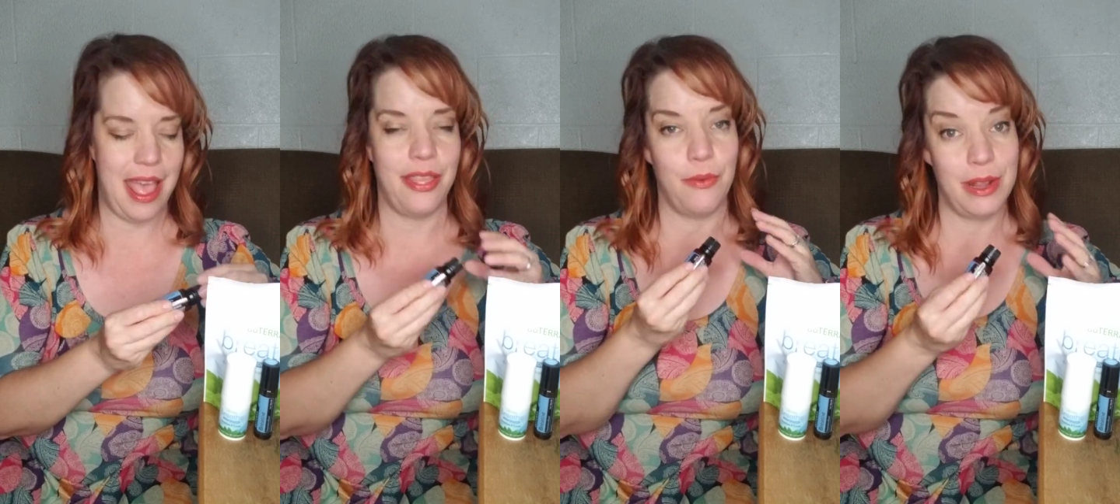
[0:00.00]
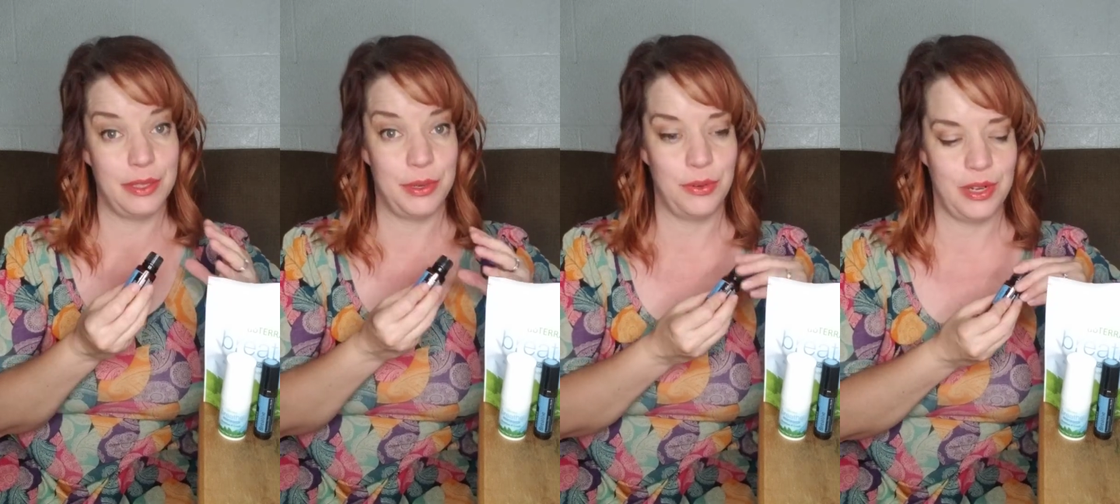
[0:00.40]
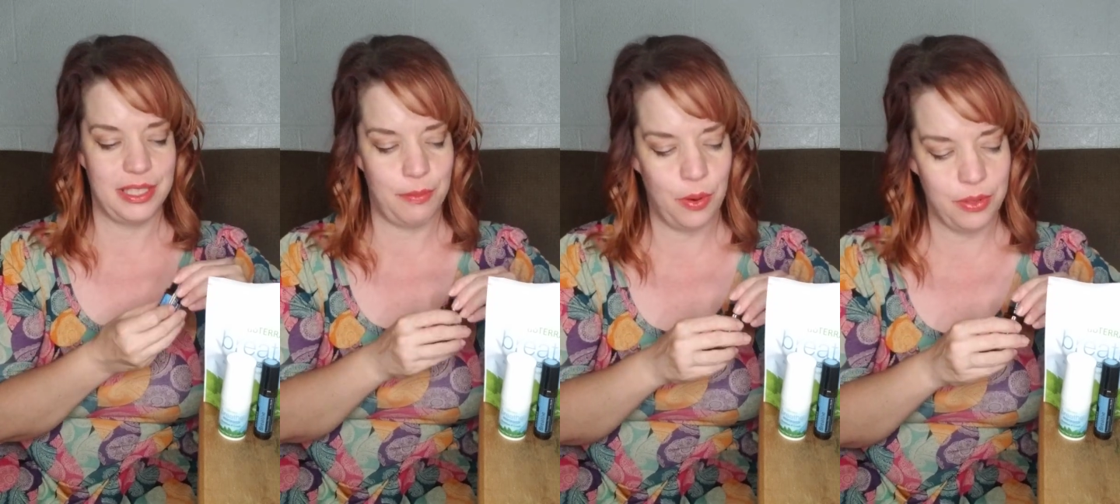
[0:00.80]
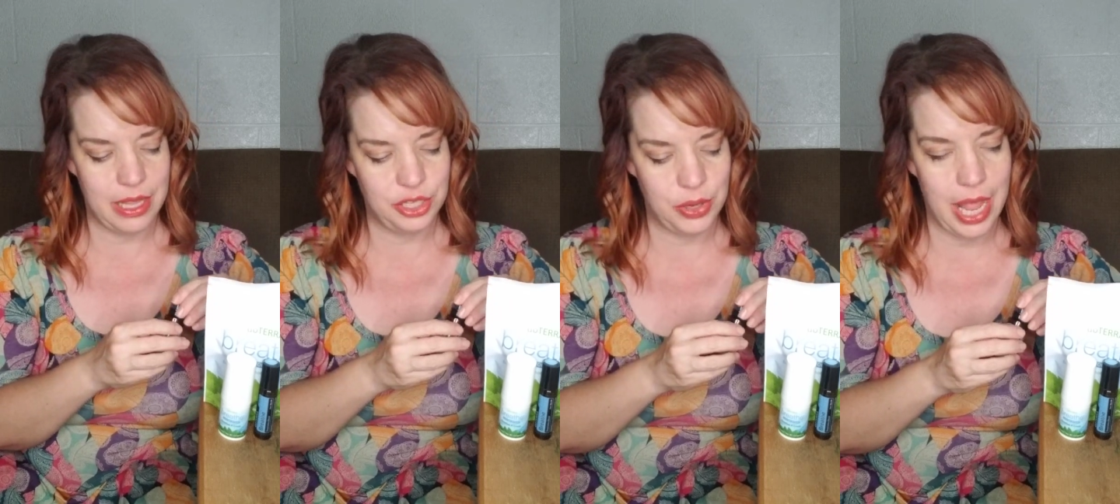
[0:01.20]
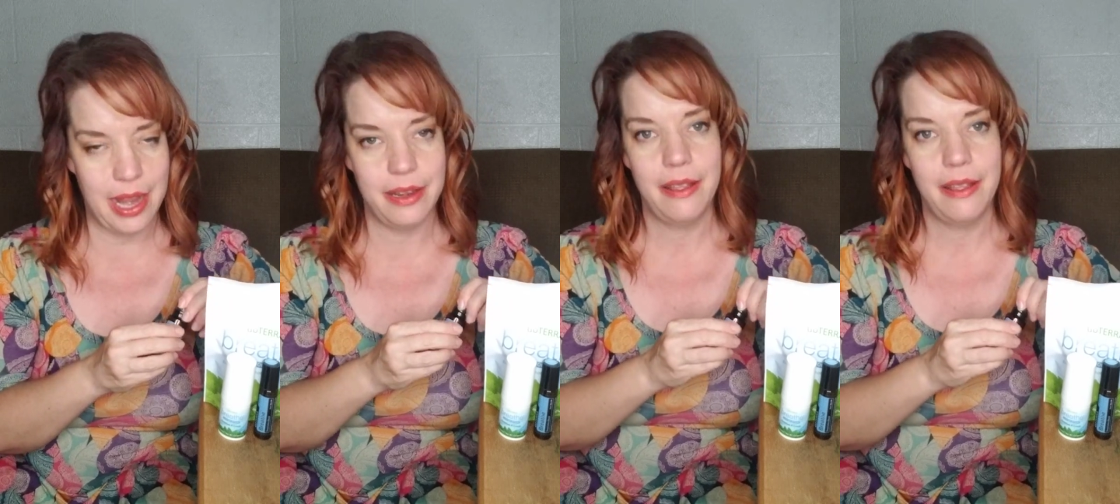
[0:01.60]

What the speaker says: and the respiratory support that you get.